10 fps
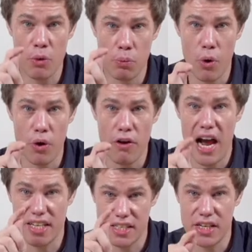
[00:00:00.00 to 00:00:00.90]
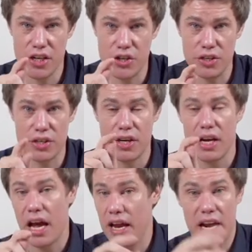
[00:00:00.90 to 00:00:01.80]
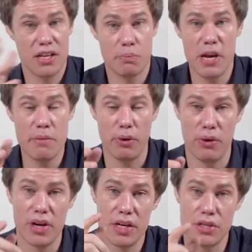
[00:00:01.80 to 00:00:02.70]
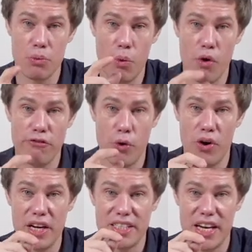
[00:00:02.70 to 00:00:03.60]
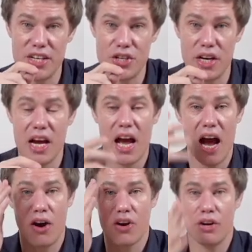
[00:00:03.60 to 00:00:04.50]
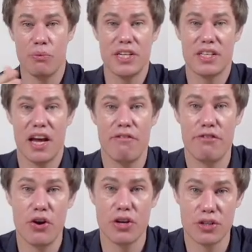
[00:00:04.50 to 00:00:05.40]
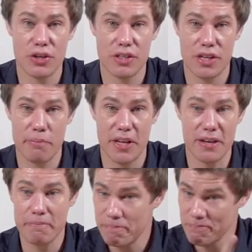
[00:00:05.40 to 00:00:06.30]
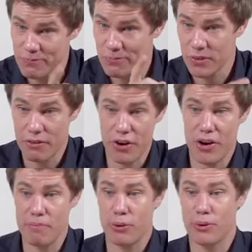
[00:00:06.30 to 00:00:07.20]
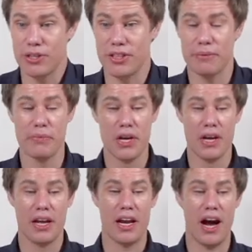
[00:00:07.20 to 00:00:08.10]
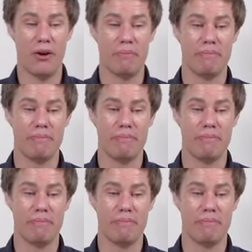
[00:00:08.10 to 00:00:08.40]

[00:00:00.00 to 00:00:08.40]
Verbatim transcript: war as teachers and as people is the war for attention. How can we stay focused on something? Very important. Now,